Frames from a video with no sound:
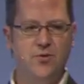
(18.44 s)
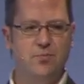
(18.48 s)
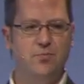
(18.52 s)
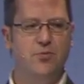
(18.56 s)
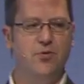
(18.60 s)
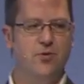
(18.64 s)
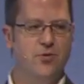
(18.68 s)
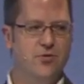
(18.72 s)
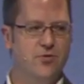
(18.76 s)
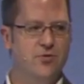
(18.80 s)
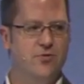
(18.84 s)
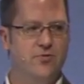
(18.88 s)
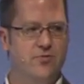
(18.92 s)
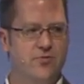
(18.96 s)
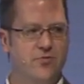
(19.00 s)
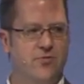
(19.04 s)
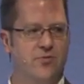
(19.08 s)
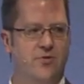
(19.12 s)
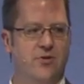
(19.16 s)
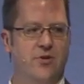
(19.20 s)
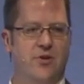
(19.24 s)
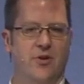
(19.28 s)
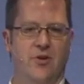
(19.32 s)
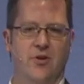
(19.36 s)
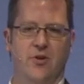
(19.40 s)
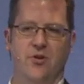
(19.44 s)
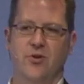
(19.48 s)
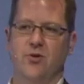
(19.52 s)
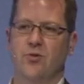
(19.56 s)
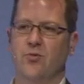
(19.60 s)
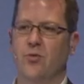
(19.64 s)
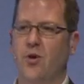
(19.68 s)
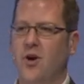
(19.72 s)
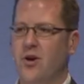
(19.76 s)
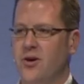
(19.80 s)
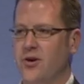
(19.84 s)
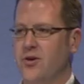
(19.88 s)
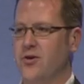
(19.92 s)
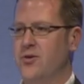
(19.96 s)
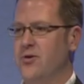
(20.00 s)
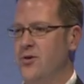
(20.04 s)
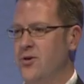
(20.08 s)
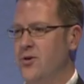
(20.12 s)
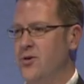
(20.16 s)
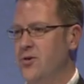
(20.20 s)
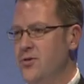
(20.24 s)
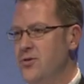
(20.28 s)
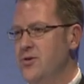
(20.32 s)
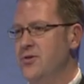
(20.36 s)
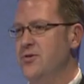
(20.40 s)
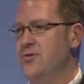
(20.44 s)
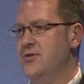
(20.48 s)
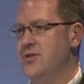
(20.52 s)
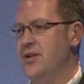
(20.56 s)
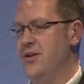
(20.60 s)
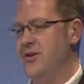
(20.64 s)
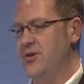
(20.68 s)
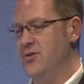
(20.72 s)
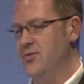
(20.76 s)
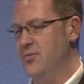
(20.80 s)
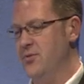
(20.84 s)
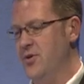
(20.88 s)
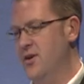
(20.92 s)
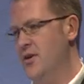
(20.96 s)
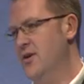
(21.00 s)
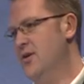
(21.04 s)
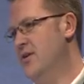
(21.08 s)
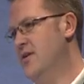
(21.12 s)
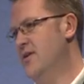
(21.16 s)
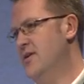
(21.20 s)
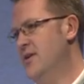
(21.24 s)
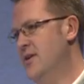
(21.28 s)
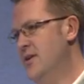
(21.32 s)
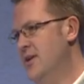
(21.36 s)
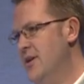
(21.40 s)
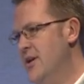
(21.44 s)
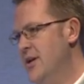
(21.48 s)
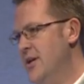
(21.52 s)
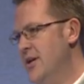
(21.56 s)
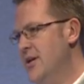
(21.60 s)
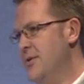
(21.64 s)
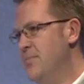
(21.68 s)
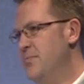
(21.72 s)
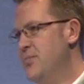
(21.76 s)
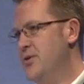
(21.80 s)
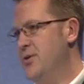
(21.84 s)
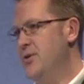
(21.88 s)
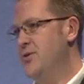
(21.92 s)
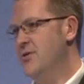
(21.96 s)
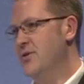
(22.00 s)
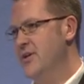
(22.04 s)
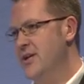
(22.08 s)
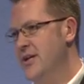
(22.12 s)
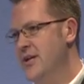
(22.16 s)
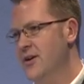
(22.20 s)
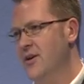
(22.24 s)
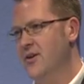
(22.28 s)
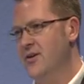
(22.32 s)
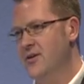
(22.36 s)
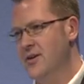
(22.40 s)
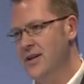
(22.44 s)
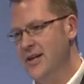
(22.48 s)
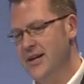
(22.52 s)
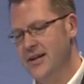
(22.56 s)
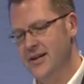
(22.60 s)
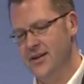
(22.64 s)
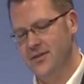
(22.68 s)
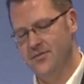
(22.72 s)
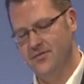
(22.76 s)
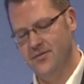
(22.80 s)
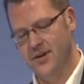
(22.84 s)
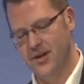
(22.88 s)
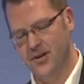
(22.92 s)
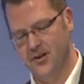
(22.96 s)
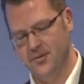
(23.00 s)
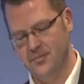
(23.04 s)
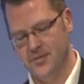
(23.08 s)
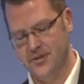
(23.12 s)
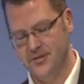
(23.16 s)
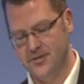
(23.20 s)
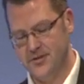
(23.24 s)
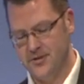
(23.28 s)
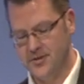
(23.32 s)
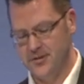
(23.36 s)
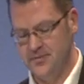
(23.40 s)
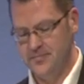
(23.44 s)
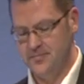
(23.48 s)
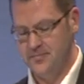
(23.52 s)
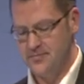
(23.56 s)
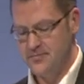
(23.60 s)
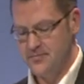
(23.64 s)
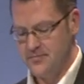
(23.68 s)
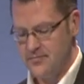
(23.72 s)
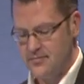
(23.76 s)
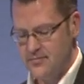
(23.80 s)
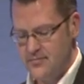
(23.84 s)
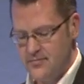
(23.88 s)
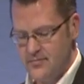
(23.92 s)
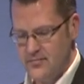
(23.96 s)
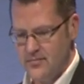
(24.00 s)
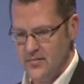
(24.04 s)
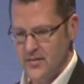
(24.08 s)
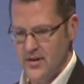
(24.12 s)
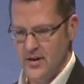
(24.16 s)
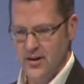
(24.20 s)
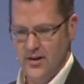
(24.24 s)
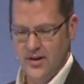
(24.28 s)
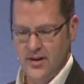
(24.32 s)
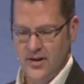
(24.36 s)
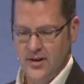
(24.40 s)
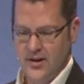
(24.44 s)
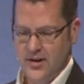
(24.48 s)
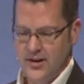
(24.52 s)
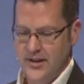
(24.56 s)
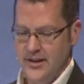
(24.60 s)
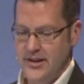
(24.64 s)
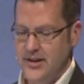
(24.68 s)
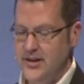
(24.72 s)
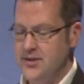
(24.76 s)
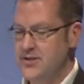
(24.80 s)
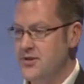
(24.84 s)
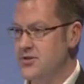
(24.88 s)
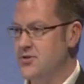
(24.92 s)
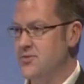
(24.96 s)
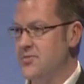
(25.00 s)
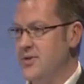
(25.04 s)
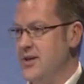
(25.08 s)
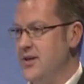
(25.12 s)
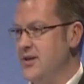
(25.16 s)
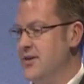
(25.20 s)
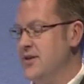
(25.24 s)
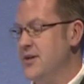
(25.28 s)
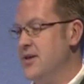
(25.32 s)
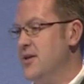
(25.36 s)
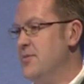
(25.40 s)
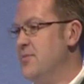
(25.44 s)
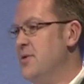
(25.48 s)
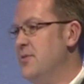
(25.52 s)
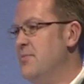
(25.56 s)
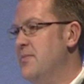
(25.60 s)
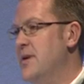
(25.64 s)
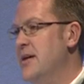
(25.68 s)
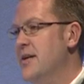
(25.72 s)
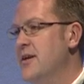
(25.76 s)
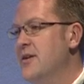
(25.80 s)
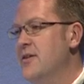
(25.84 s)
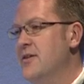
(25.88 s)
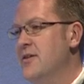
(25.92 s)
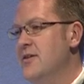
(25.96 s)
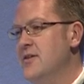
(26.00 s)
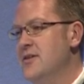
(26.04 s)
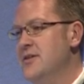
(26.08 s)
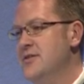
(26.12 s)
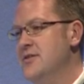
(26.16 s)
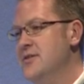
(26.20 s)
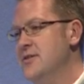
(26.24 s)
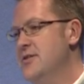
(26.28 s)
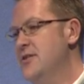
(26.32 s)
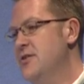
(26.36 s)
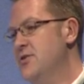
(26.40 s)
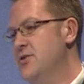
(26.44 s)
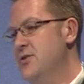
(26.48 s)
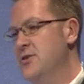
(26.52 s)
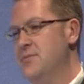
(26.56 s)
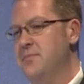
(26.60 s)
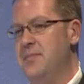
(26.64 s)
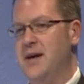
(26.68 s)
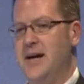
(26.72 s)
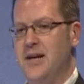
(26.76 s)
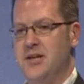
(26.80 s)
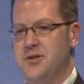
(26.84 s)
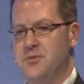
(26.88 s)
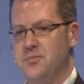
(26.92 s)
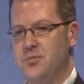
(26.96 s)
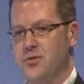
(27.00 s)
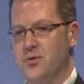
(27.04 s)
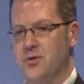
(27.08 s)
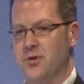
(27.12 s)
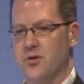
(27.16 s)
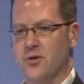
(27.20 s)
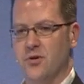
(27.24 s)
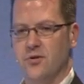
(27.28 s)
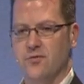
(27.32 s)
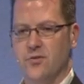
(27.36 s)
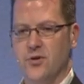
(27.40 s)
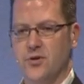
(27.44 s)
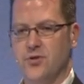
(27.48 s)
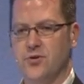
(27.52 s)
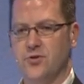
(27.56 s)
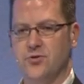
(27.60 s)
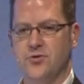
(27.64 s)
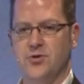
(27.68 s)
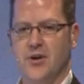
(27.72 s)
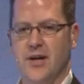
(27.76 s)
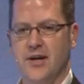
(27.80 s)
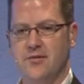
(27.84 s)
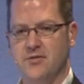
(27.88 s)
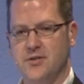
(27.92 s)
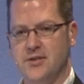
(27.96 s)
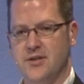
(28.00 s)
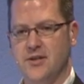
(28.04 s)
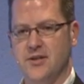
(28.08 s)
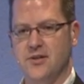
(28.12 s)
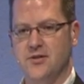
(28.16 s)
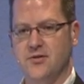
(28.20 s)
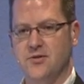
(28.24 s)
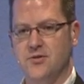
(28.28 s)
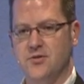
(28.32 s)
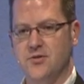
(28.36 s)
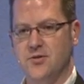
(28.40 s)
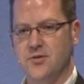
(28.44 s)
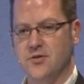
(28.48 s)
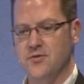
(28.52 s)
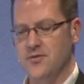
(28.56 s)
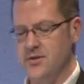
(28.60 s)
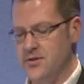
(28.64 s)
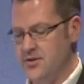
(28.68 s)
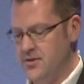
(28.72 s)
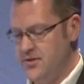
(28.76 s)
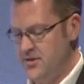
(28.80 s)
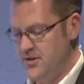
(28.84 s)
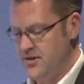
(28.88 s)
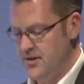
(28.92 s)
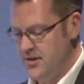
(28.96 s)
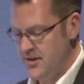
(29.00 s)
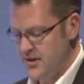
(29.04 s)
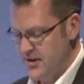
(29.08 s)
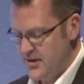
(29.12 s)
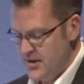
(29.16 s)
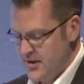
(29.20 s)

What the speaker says: you to prove you are who you say you are in a purely online environment. The easiest way to think about miiCard is a digital passport or virtual driver's license service,